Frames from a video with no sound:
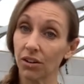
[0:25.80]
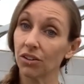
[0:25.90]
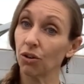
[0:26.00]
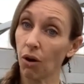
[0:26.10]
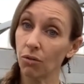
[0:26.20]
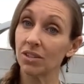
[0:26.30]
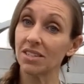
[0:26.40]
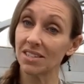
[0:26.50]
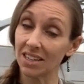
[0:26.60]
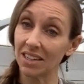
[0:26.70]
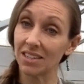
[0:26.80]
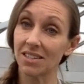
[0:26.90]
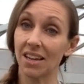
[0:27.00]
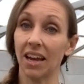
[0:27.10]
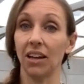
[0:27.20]
your own
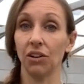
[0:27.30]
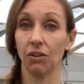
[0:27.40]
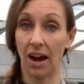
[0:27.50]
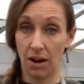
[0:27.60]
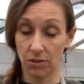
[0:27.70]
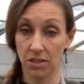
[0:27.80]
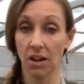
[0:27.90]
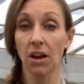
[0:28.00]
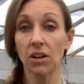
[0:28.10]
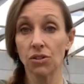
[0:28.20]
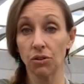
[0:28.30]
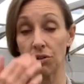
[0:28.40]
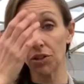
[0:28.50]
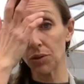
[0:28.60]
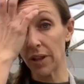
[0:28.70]
seeds in your house. So you
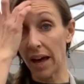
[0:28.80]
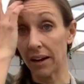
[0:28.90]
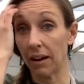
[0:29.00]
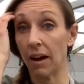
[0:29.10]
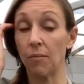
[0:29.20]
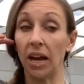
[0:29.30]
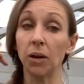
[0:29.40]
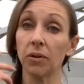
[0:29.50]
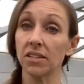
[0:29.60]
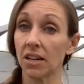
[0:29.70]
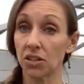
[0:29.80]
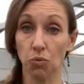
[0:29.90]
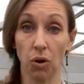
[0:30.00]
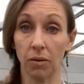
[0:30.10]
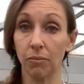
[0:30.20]
can do that any place that it's
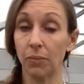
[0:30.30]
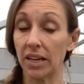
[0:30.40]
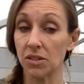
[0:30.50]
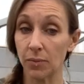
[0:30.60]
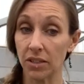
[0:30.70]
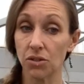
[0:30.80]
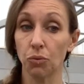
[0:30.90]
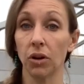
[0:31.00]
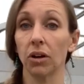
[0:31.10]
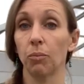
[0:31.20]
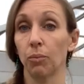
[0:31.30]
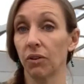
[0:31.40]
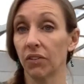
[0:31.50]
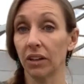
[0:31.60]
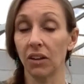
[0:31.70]
warm. Basements work
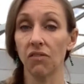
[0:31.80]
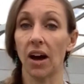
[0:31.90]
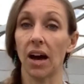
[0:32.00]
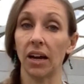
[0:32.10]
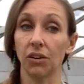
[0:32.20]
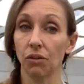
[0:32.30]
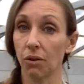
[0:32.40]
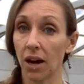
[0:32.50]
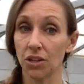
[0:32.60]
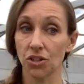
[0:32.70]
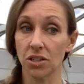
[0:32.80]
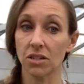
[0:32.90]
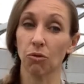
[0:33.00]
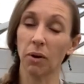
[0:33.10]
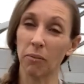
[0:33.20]
perfectly fine. Garages
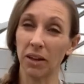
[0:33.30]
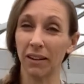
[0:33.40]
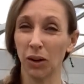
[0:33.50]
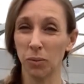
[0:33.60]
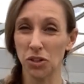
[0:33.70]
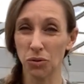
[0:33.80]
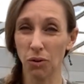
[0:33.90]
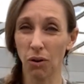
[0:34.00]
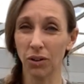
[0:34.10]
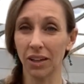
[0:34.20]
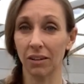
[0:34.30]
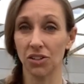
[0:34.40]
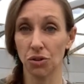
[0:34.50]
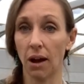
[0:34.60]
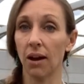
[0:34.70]
are probably a little bit too cold
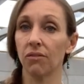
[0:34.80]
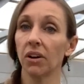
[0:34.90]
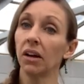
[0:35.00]
unless you have